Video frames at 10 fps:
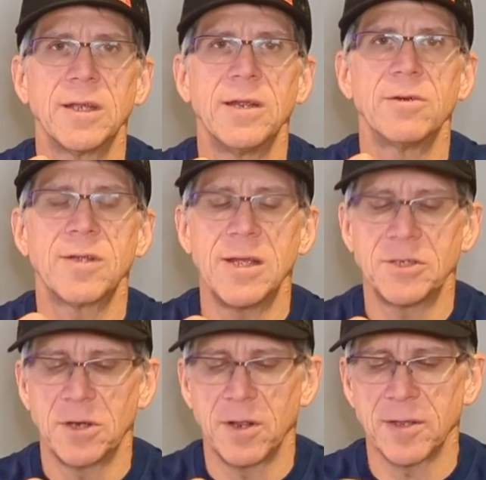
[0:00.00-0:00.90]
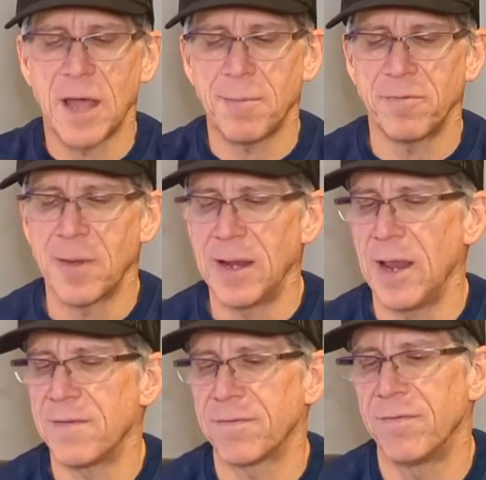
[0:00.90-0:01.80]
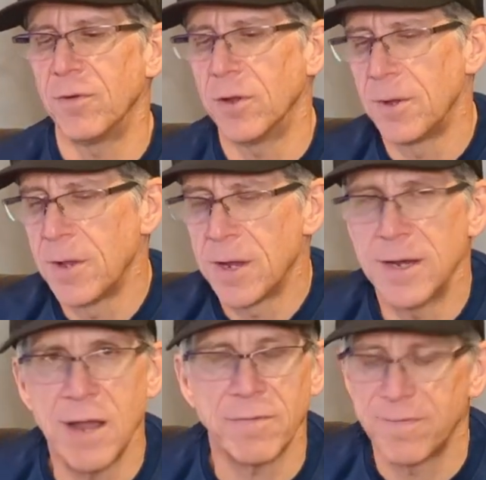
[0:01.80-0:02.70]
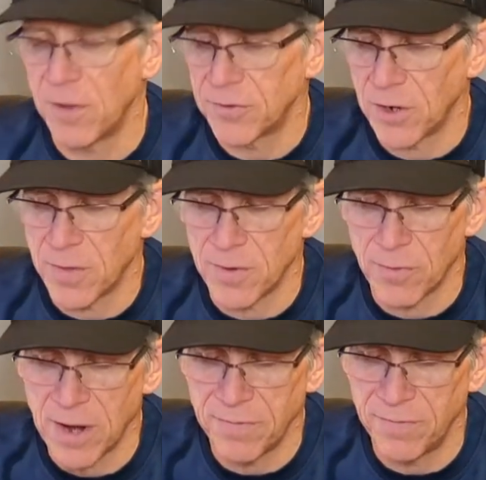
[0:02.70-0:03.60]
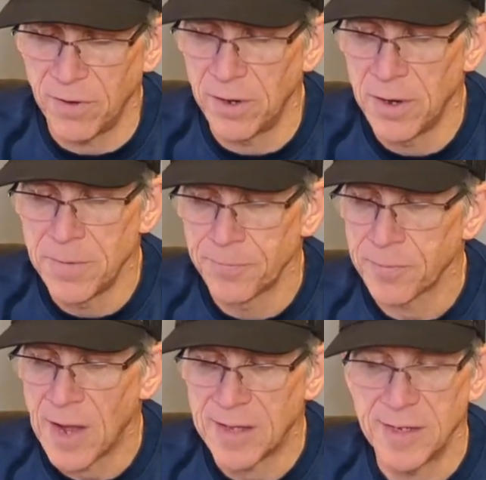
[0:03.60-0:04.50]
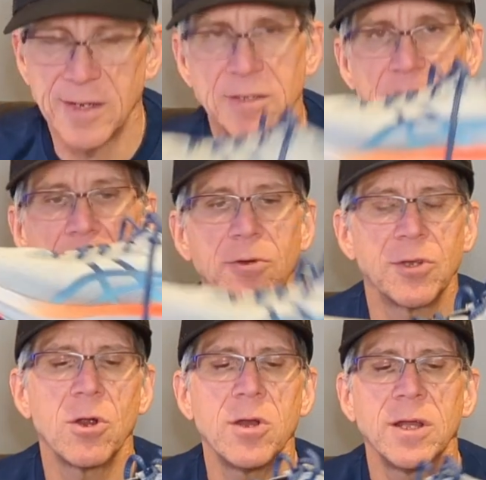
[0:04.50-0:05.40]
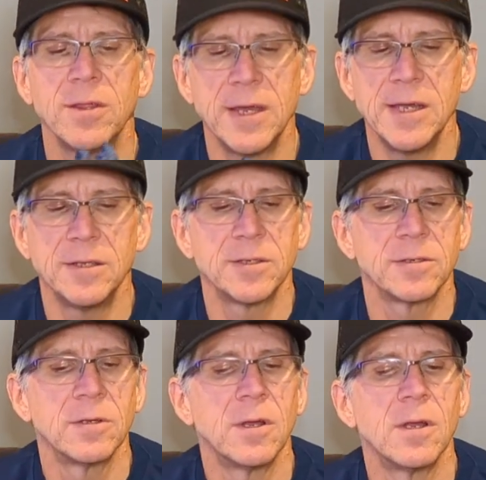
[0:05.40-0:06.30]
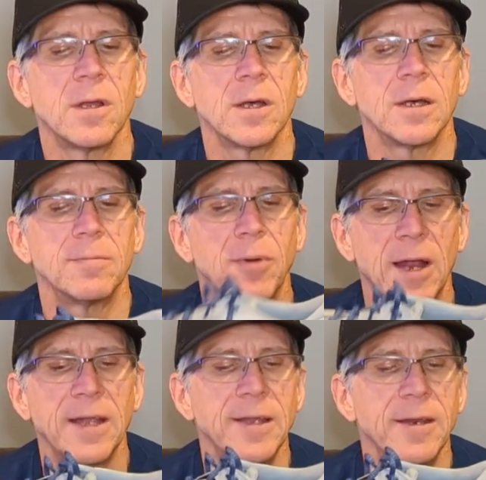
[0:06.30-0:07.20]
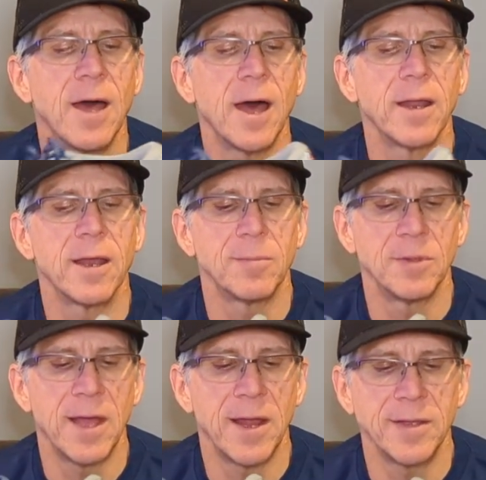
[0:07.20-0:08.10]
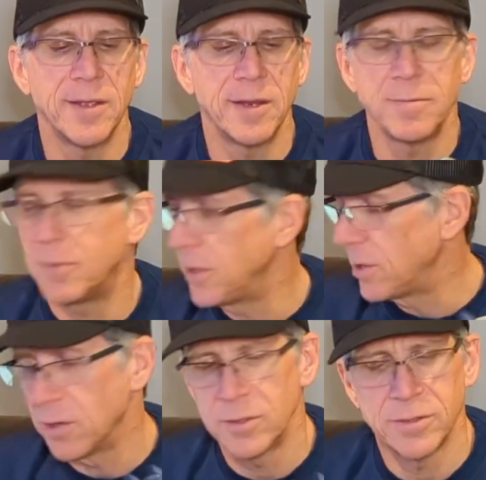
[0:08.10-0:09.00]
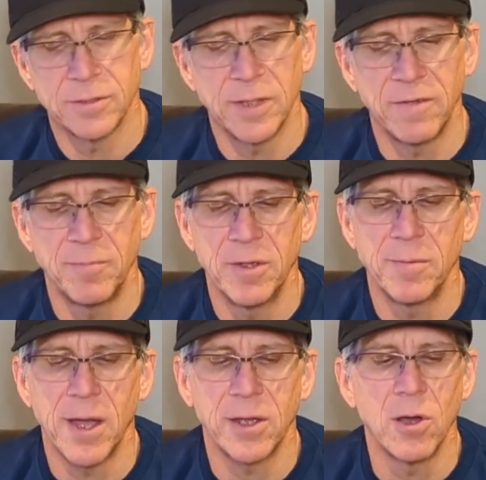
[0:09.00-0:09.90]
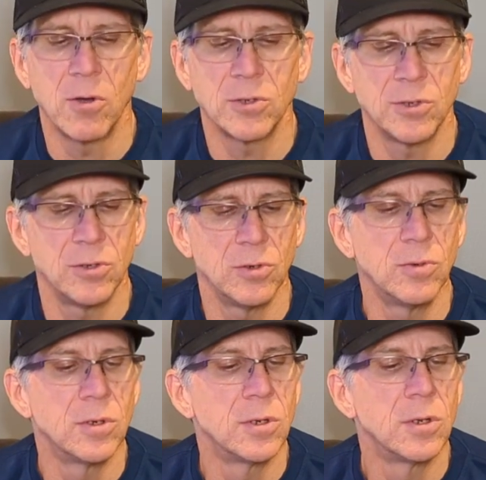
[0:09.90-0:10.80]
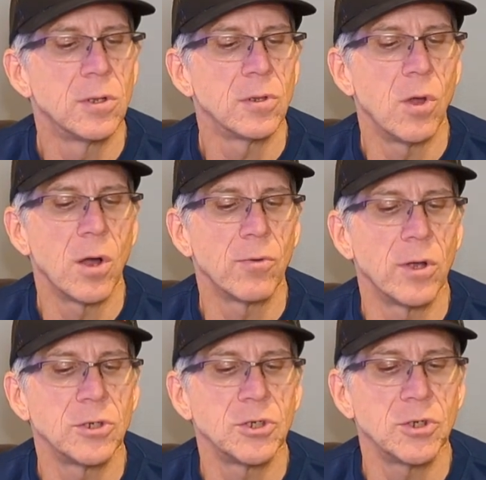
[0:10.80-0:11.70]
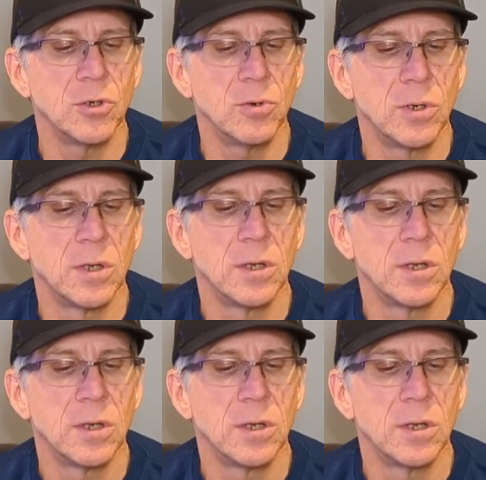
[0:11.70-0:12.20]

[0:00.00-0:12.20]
an irritation on the top of my left foot. Never felt it on the right foot. I did consider returning these, but I did not, and I'm glad I didn't because they've been my go-to long run shoe